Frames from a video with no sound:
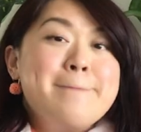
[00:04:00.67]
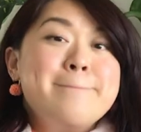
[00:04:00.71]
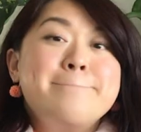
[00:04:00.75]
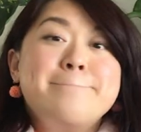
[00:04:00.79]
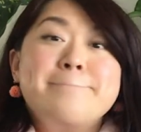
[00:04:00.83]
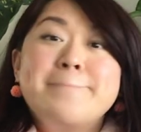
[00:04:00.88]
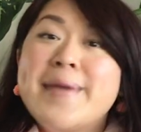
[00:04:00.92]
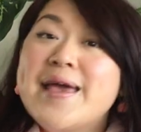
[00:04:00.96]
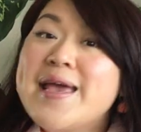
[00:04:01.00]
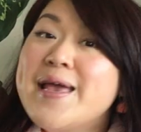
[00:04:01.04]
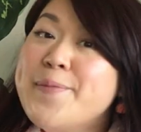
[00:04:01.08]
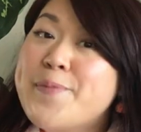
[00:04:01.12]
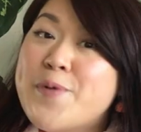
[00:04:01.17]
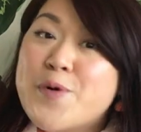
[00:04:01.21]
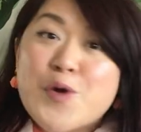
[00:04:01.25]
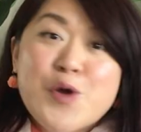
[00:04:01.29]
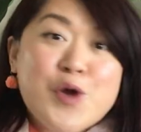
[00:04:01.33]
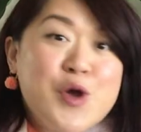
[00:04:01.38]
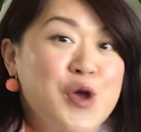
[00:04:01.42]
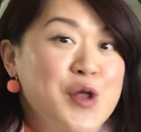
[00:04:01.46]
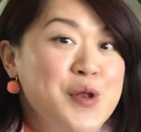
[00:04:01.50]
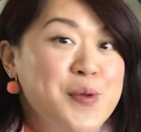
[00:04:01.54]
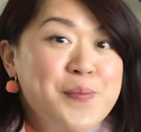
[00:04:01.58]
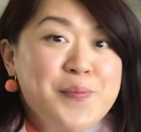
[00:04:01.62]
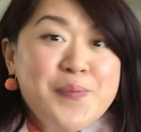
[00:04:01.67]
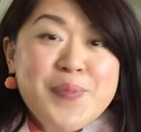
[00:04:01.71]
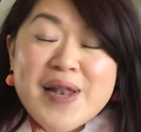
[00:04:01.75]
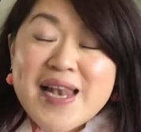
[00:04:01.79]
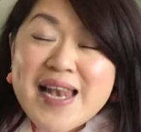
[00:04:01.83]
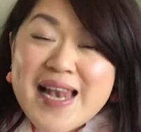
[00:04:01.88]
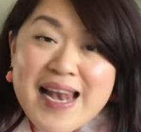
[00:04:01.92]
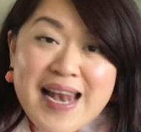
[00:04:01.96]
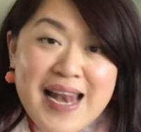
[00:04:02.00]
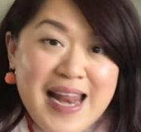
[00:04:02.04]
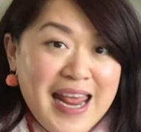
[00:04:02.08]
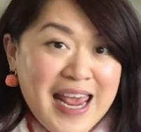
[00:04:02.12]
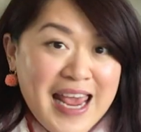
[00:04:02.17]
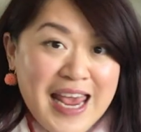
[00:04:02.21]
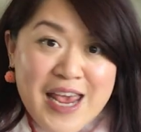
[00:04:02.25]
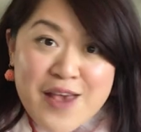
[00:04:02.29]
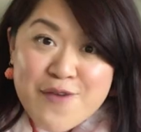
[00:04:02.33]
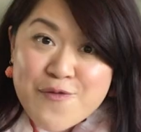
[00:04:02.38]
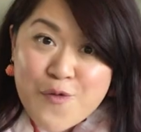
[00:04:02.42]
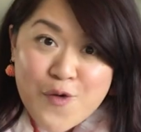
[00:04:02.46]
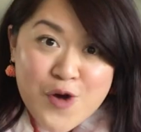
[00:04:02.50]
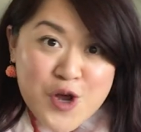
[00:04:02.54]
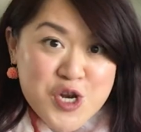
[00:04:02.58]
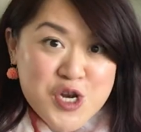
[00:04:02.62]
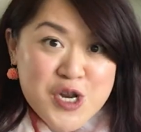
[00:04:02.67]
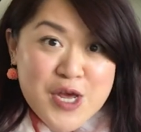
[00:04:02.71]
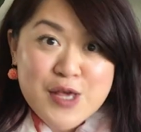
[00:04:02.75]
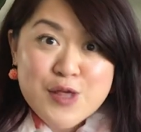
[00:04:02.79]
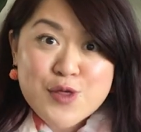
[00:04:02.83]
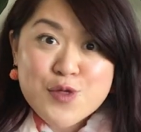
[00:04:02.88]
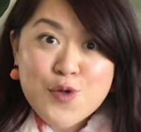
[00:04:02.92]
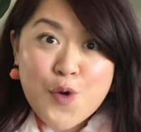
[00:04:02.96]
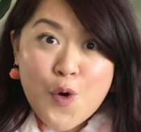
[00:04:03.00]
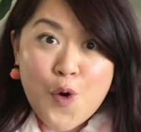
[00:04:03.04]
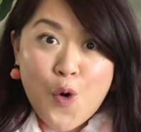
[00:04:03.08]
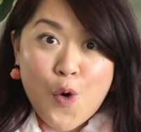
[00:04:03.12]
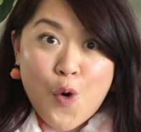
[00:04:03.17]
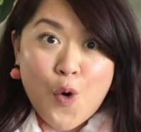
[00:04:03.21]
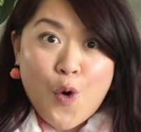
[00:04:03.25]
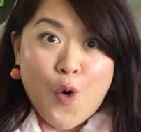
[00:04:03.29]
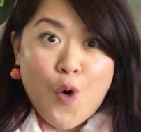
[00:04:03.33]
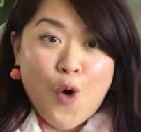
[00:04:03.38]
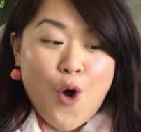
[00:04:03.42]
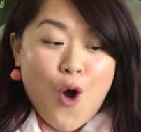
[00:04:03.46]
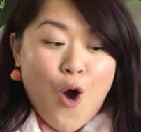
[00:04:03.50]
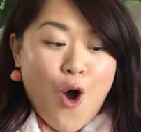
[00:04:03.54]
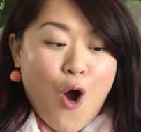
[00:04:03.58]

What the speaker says: Mabel couldn't believe what she saw.